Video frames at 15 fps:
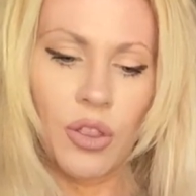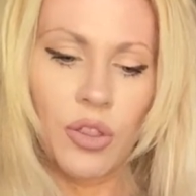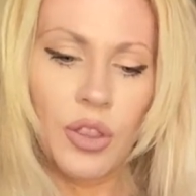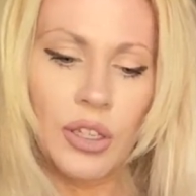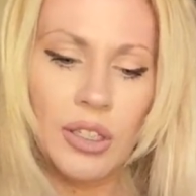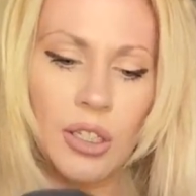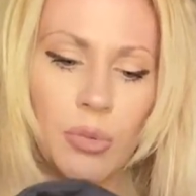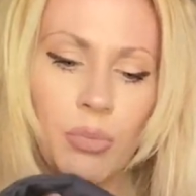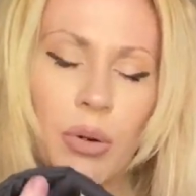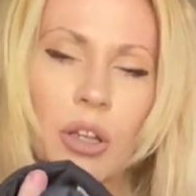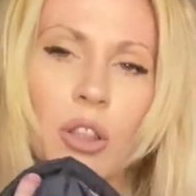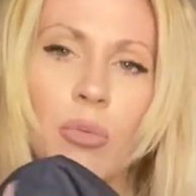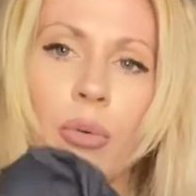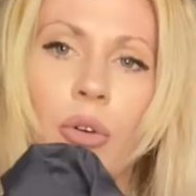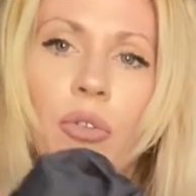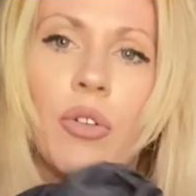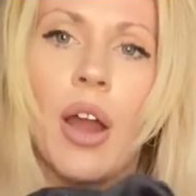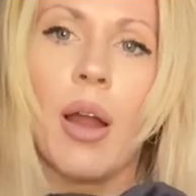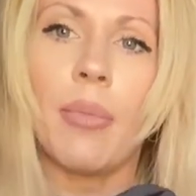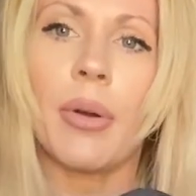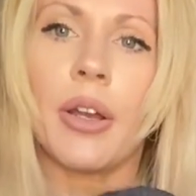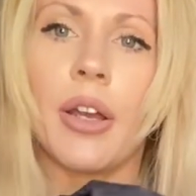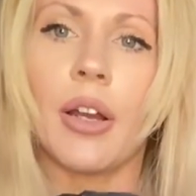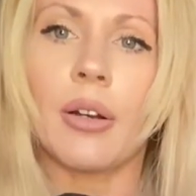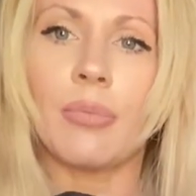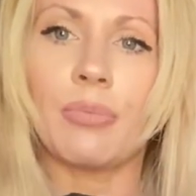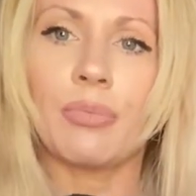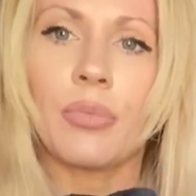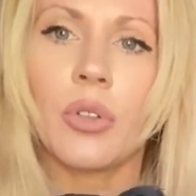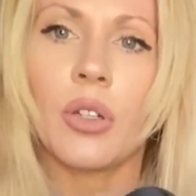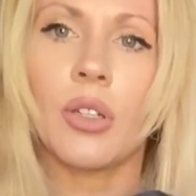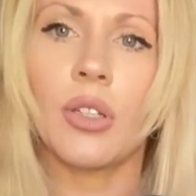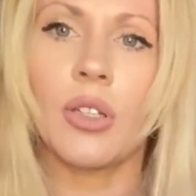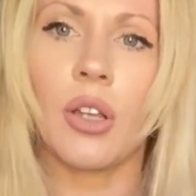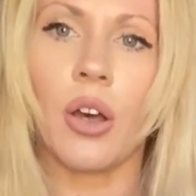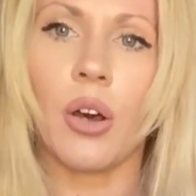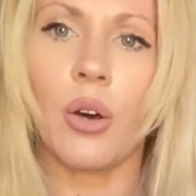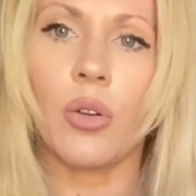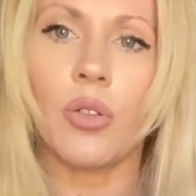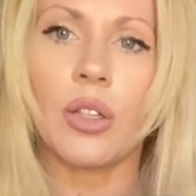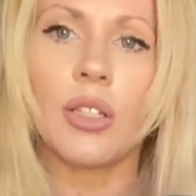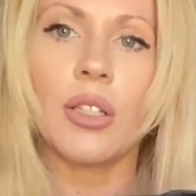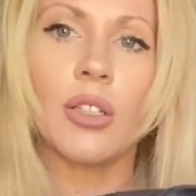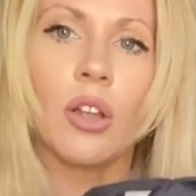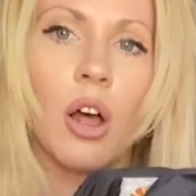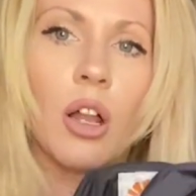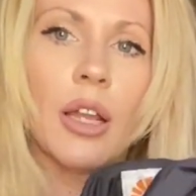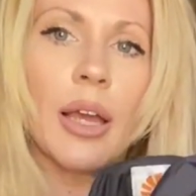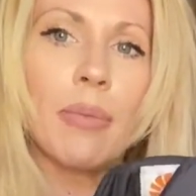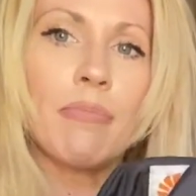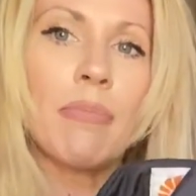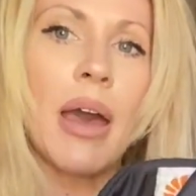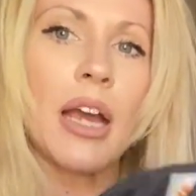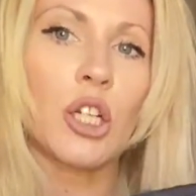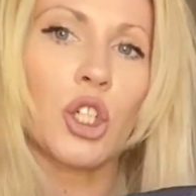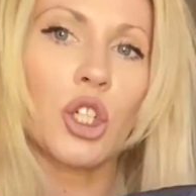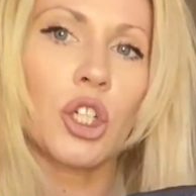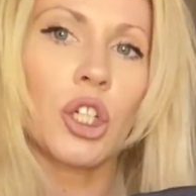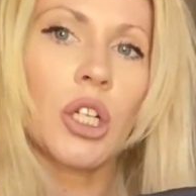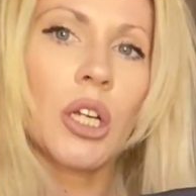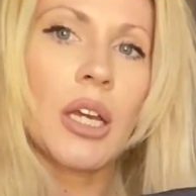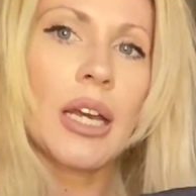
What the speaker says: this is breathable fabric here. So this is all like mesh